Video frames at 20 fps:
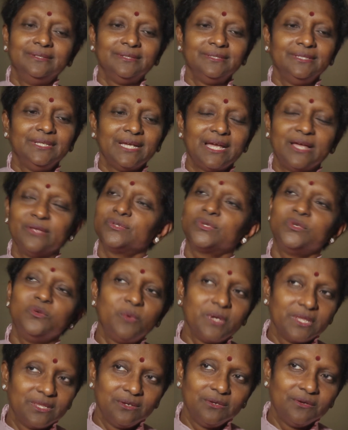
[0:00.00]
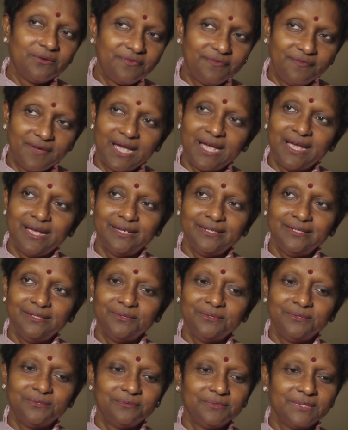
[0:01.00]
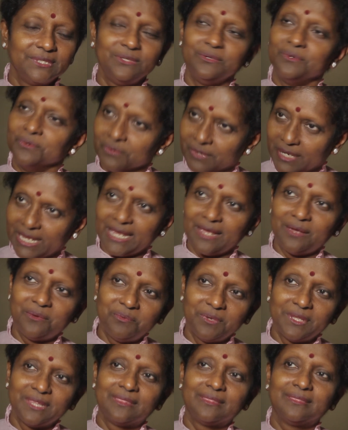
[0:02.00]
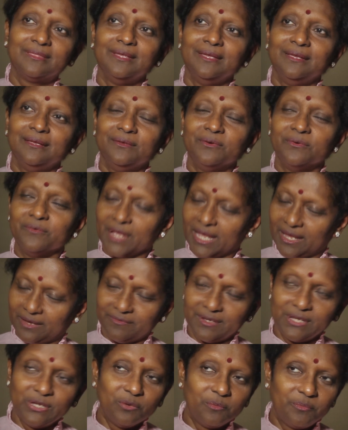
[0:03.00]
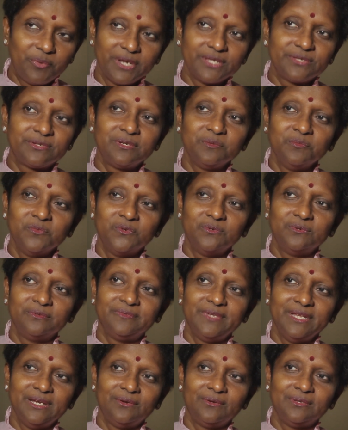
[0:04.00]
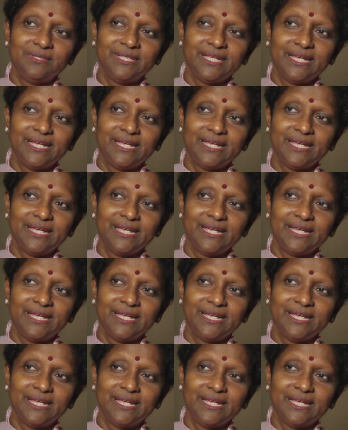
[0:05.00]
and they ask you whether you're fine, you know, whether you're okay with having your breast removed and all